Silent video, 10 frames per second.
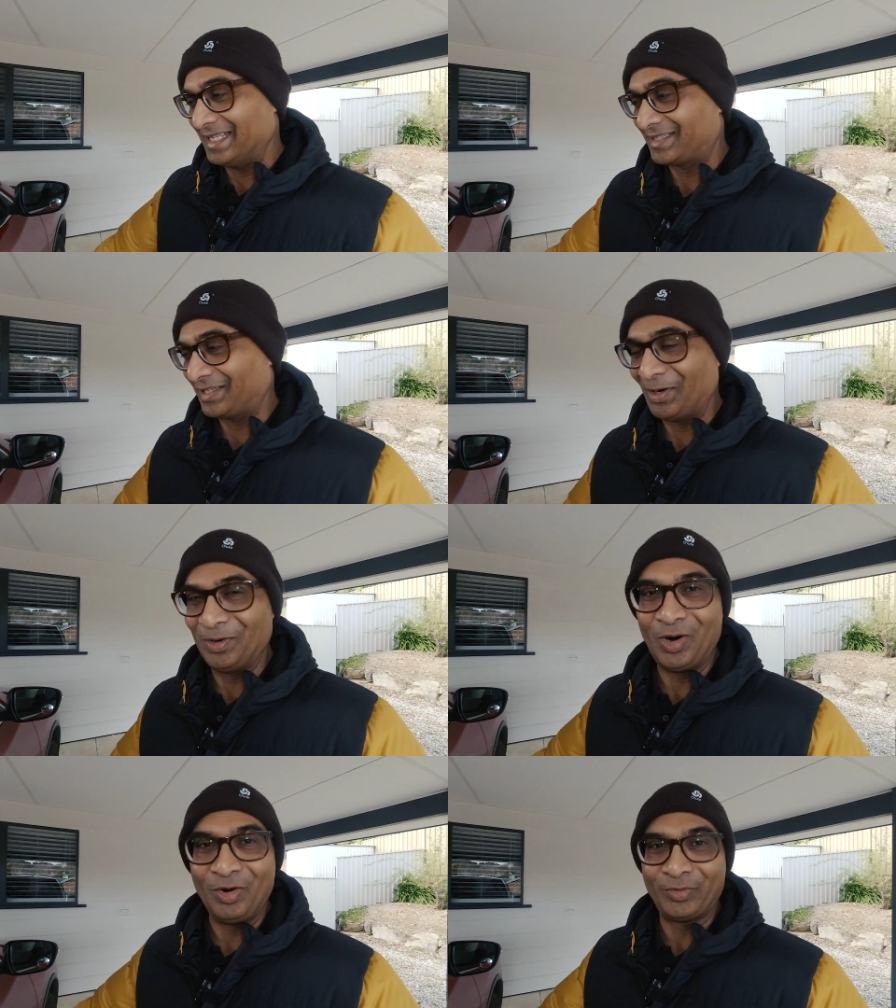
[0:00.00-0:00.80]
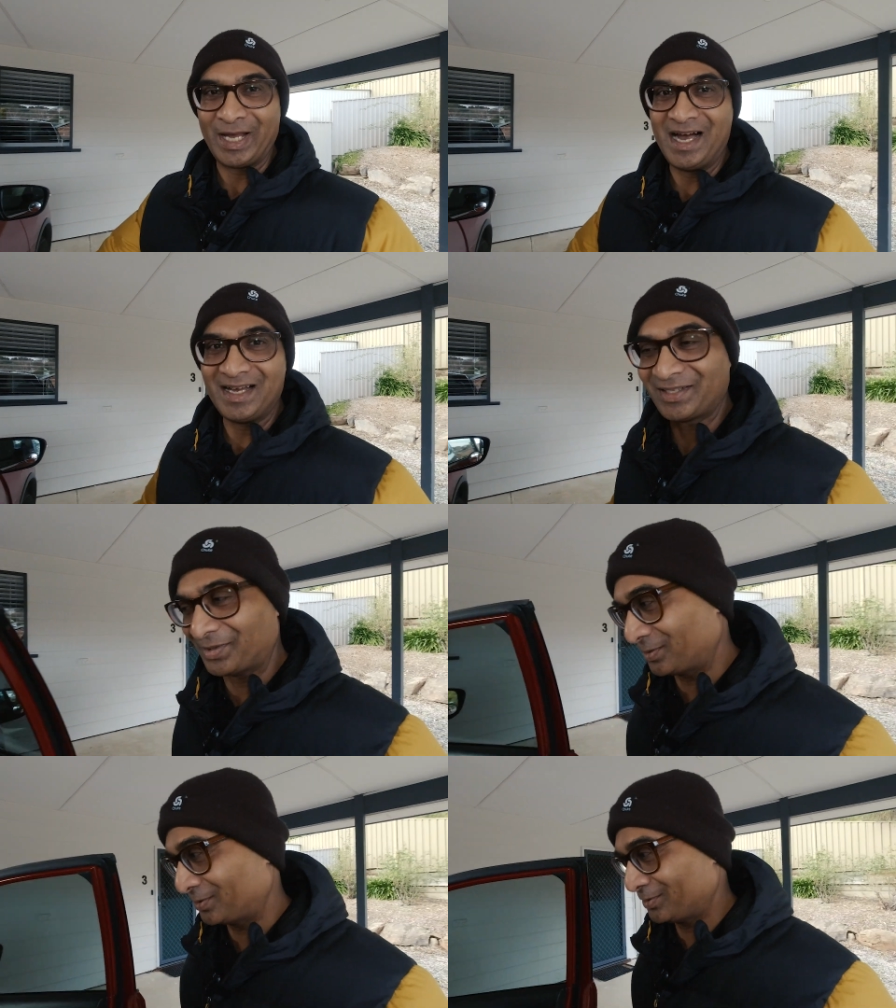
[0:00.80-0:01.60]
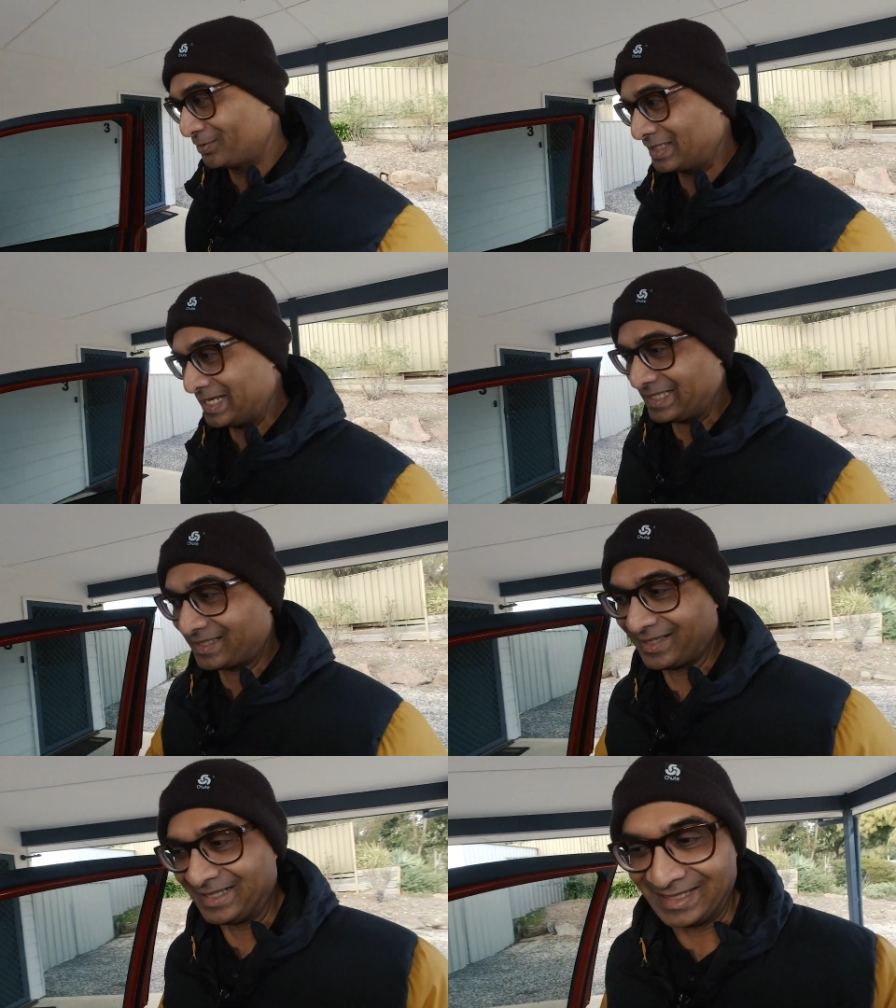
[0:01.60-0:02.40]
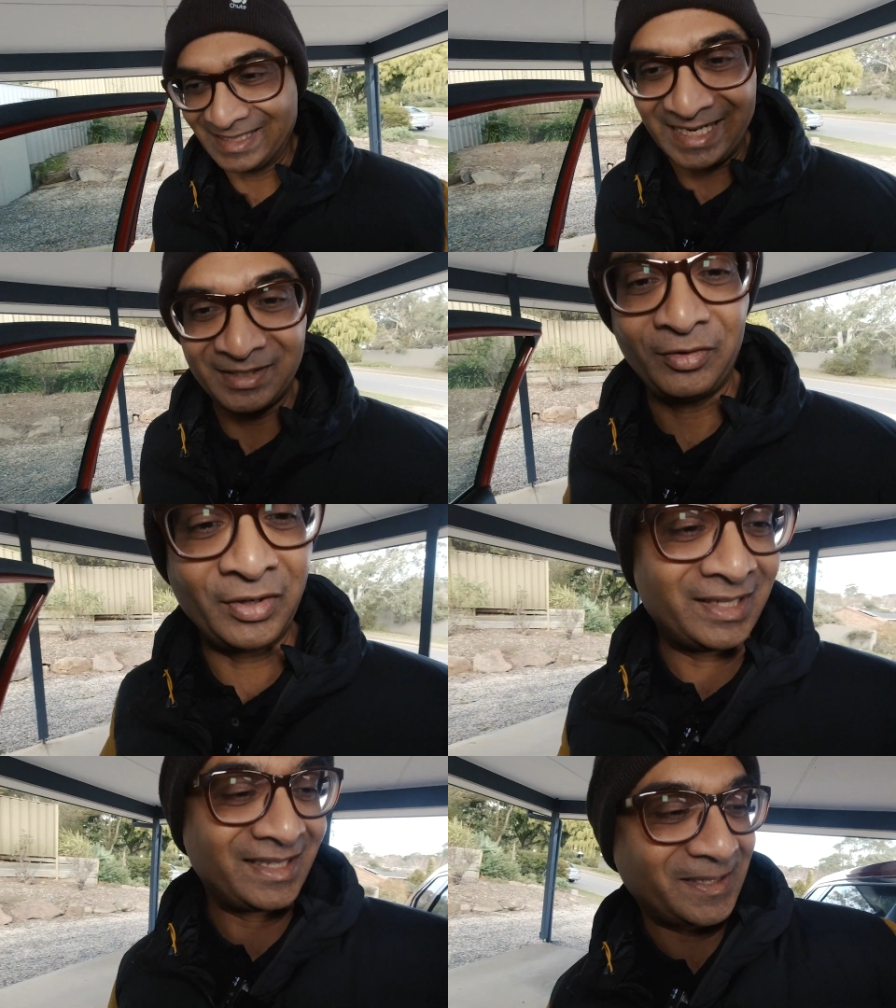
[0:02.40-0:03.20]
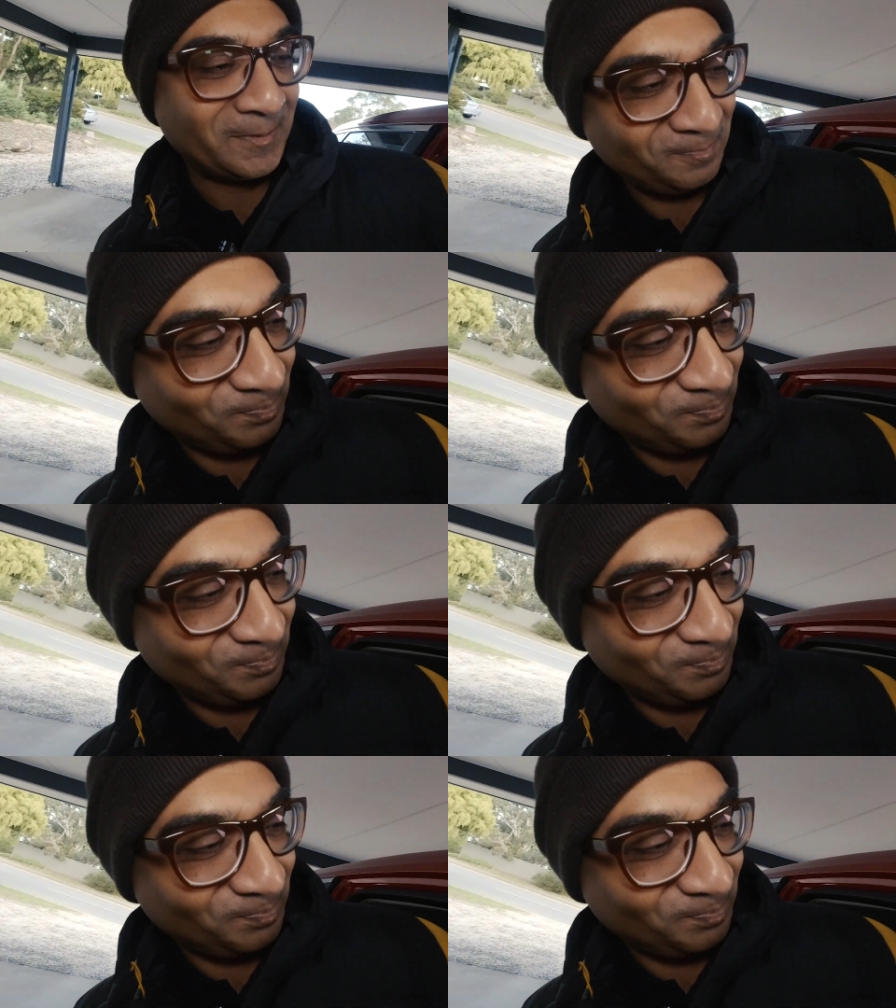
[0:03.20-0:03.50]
So off we are to get Dicerus,